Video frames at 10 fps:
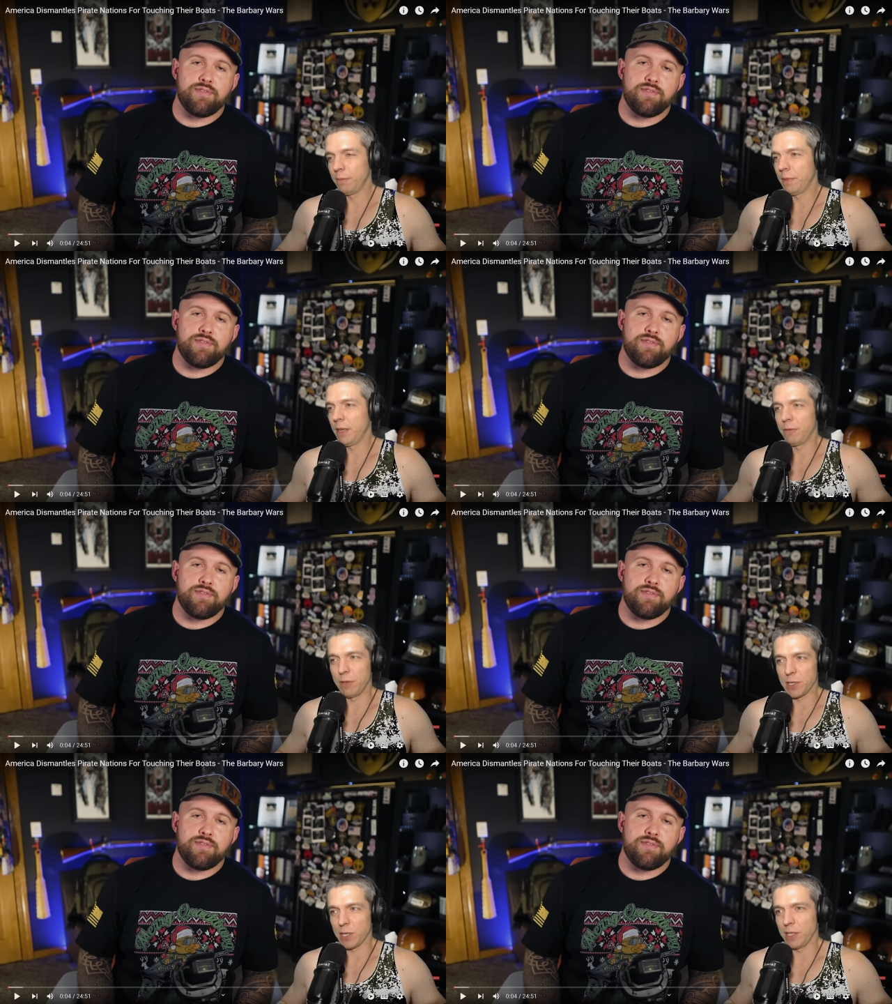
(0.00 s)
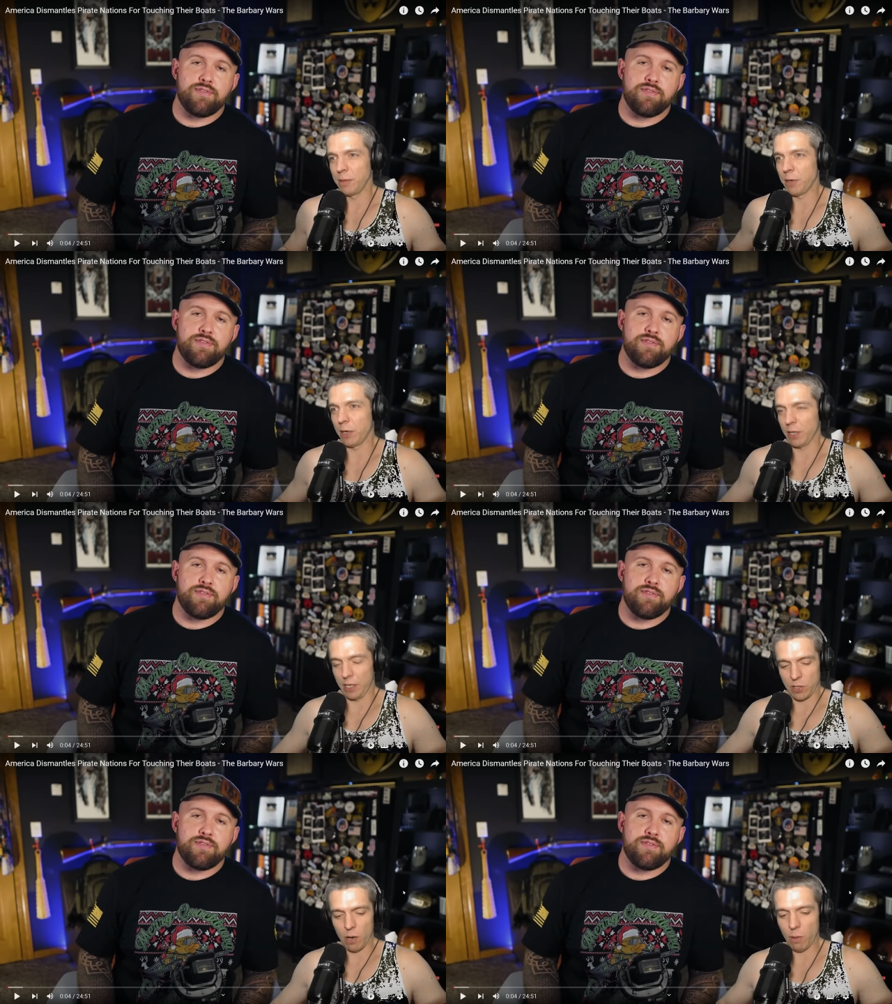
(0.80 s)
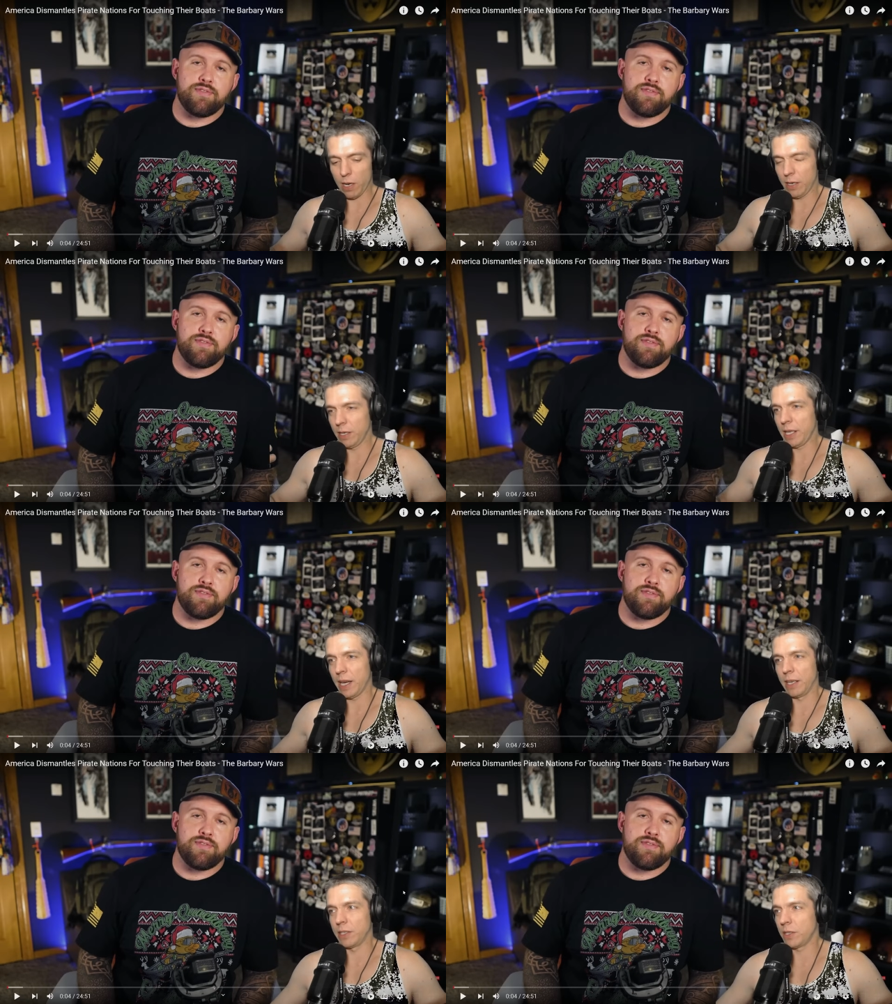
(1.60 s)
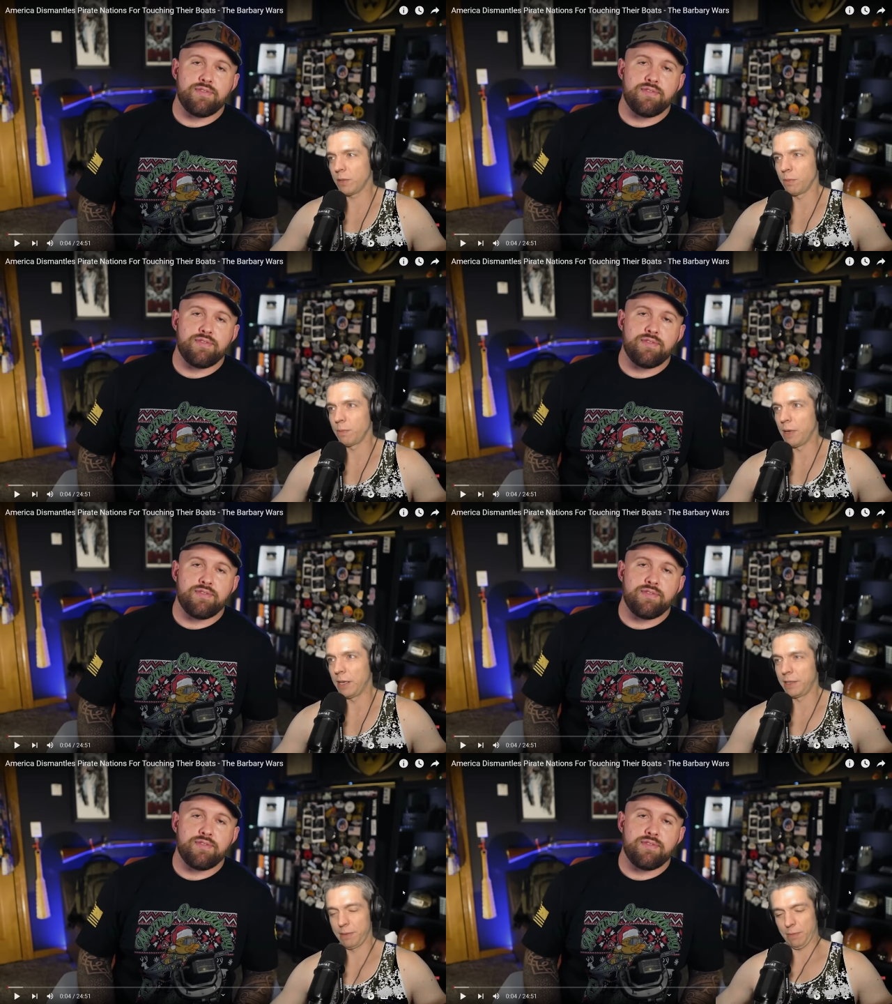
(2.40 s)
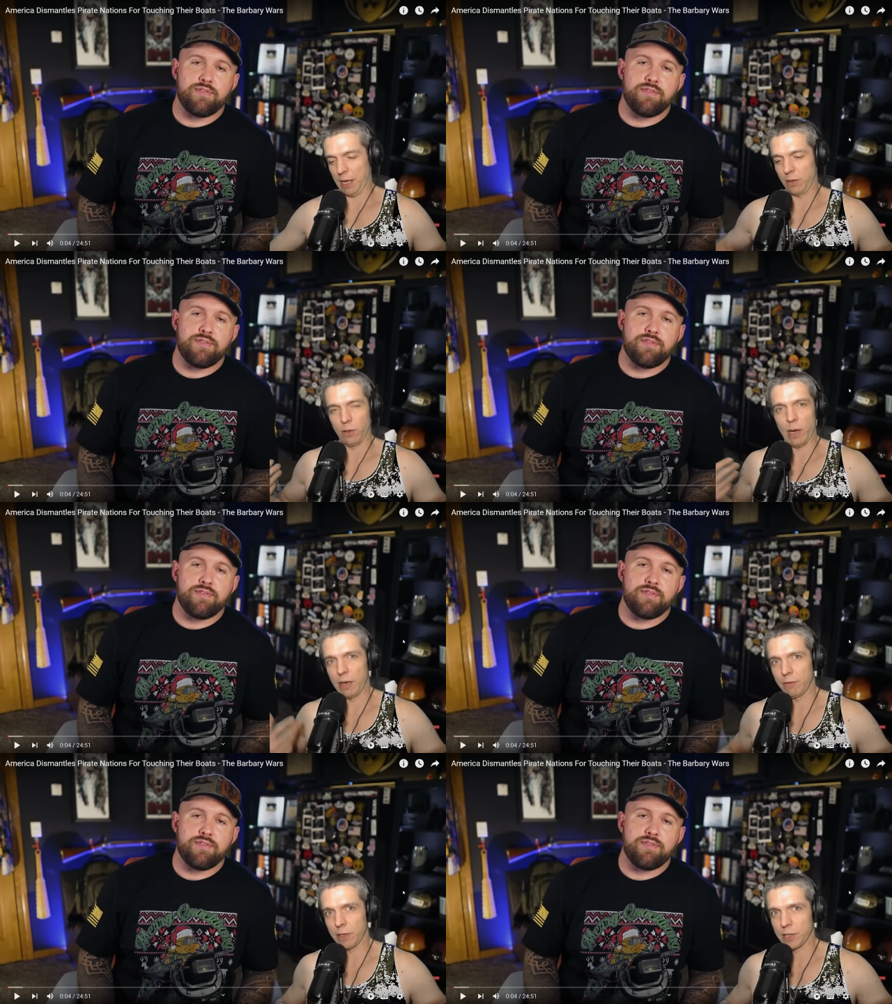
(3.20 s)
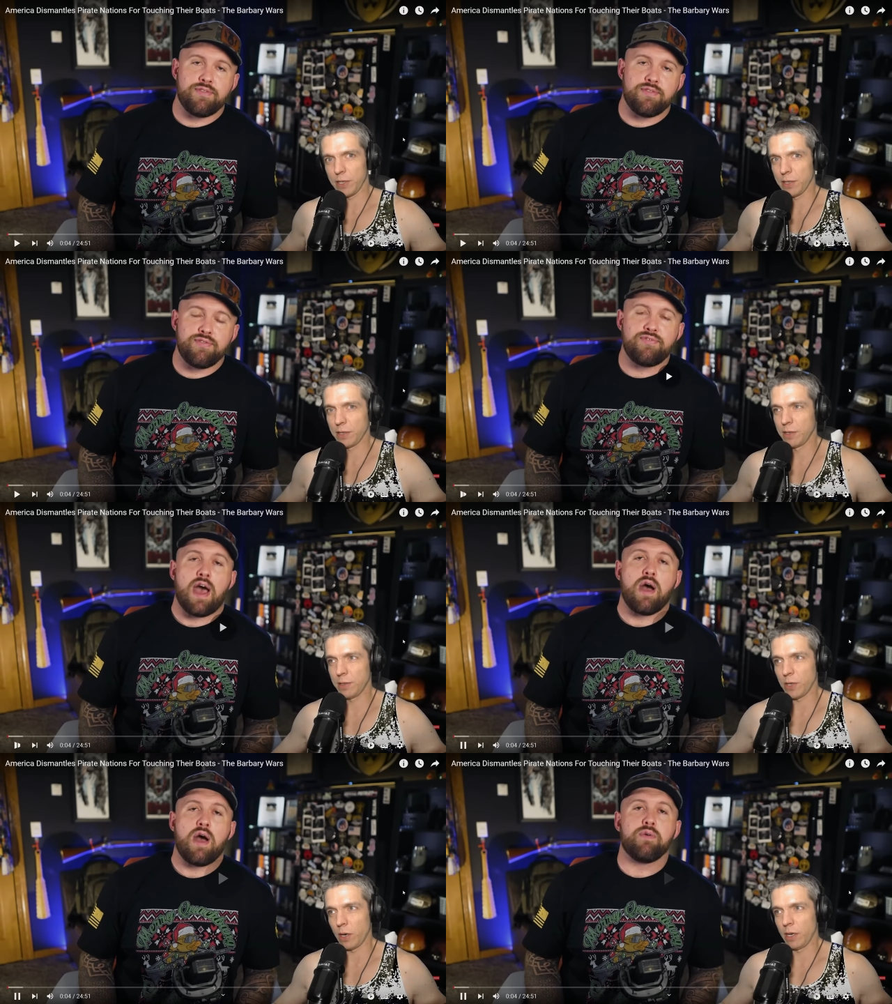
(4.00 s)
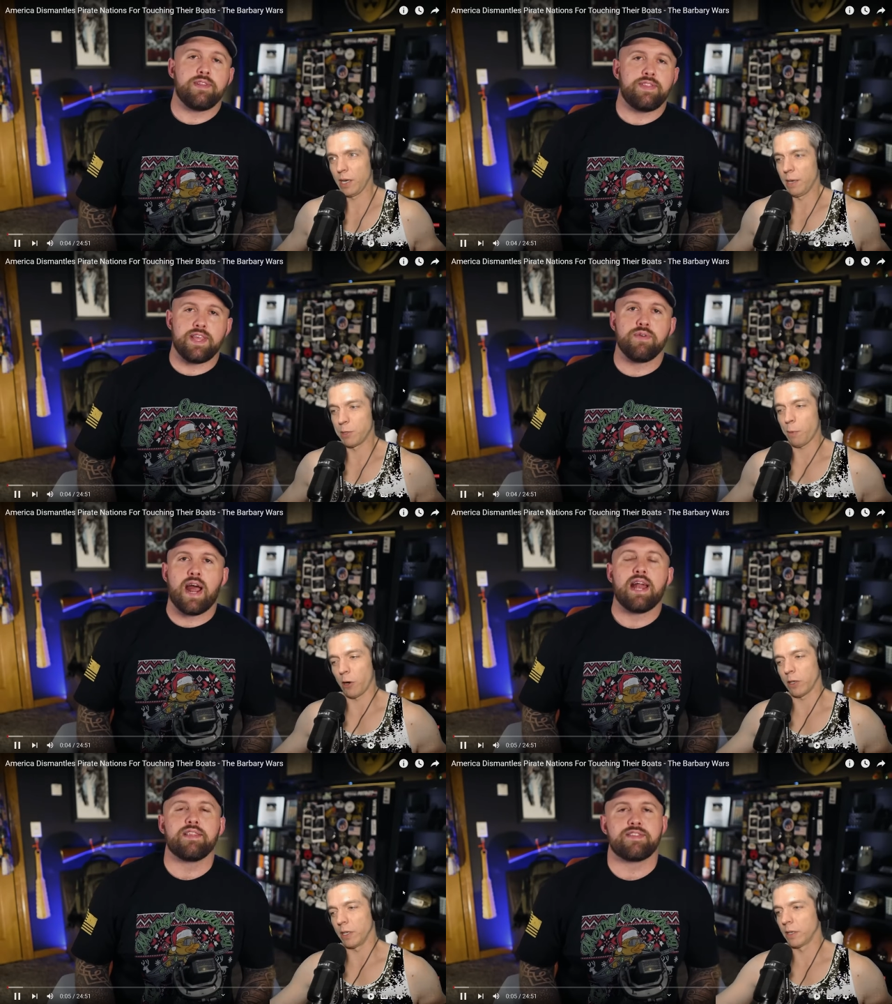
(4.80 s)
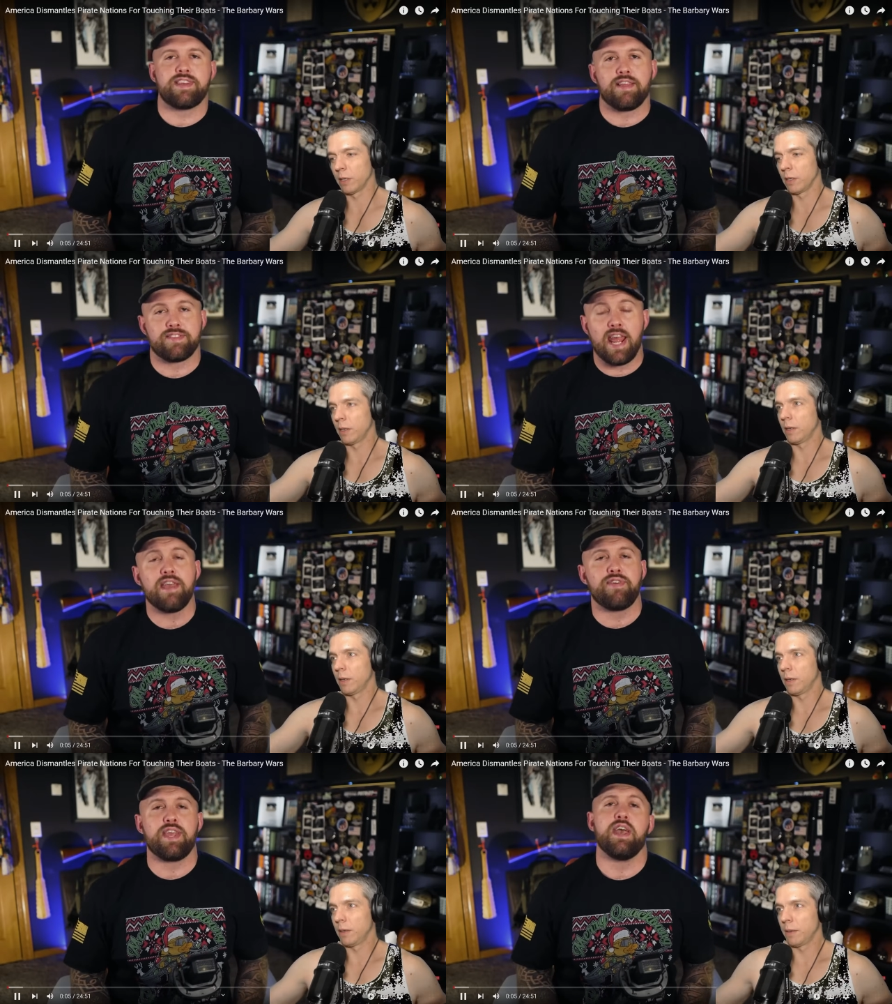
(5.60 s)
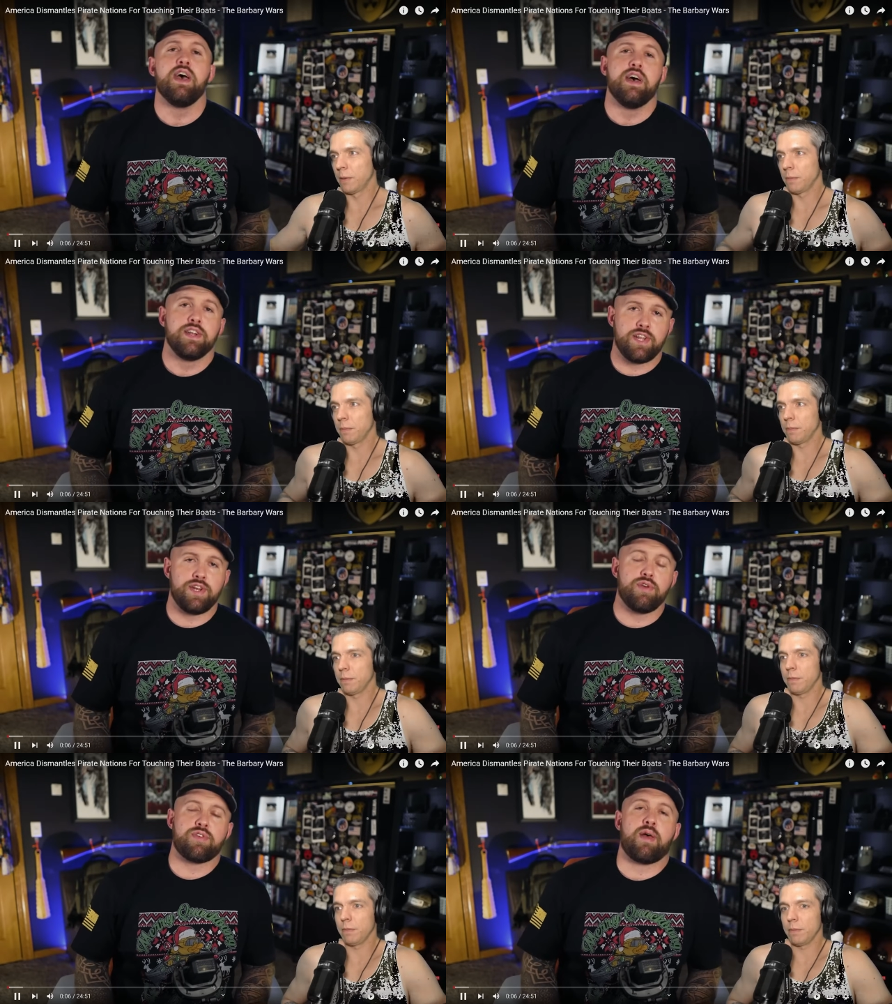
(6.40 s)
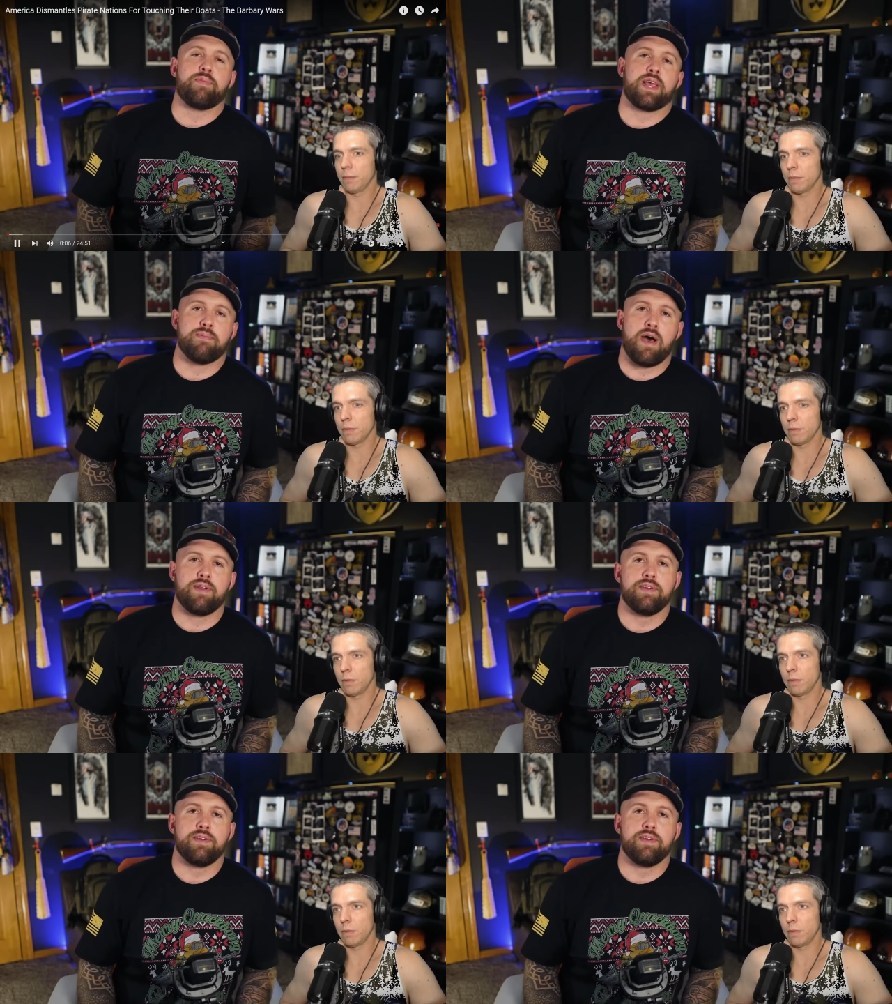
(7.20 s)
Speaker 1: and physically apparently. So, uh, yeah, I, just, I, I don't know how to fix this. Sorry, founded I'm the United
Speaker 2: States Navy to do something about